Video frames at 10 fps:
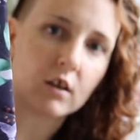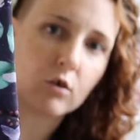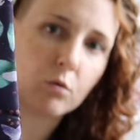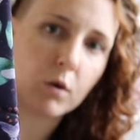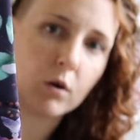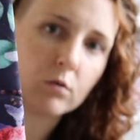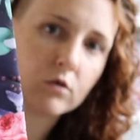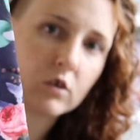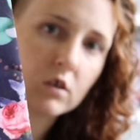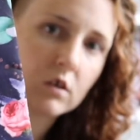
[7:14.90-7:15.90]

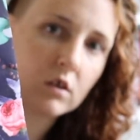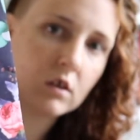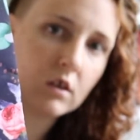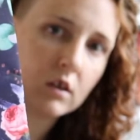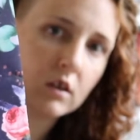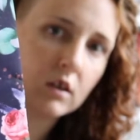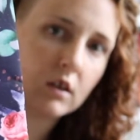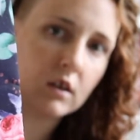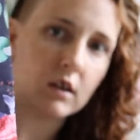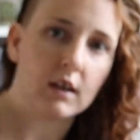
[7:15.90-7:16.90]
quote,
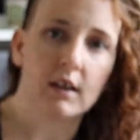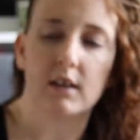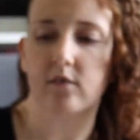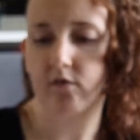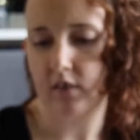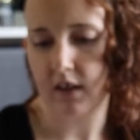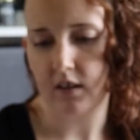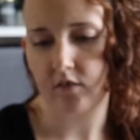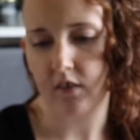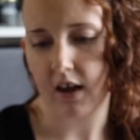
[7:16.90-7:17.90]
and it
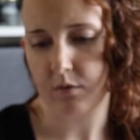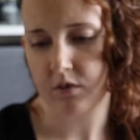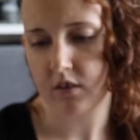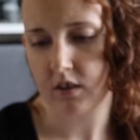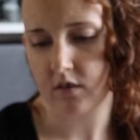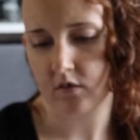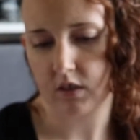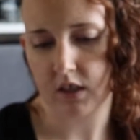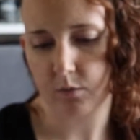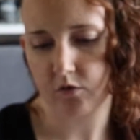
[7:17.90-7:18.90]
says, I was his
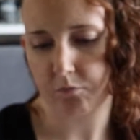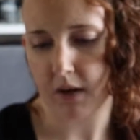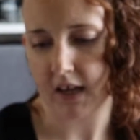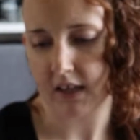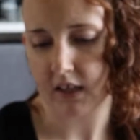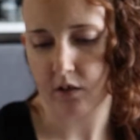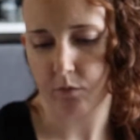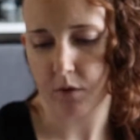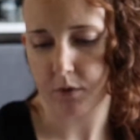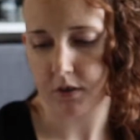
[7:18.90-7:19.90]
and he was mine, and
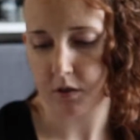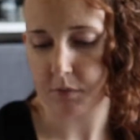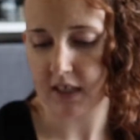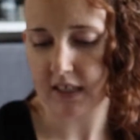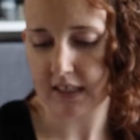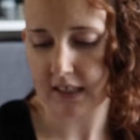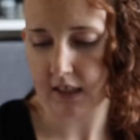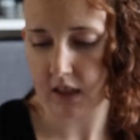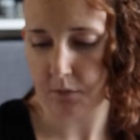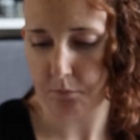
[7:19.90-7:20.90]
we were the
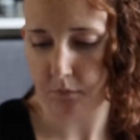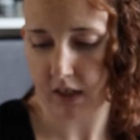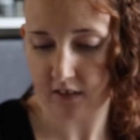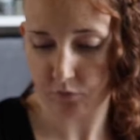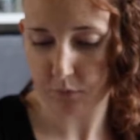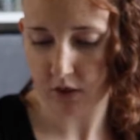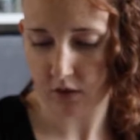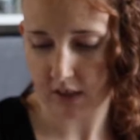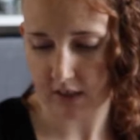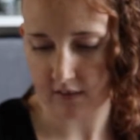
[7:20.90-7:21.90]
beginning, the and
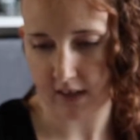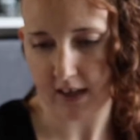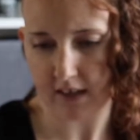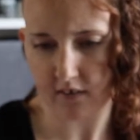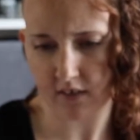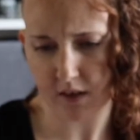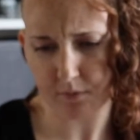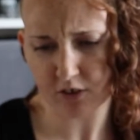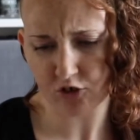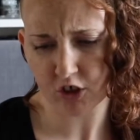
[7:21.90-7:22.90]
middle and end. I'm
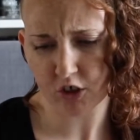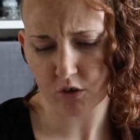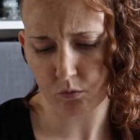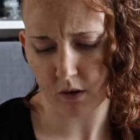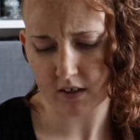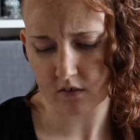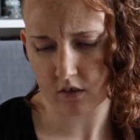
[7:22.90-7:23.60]
not sure what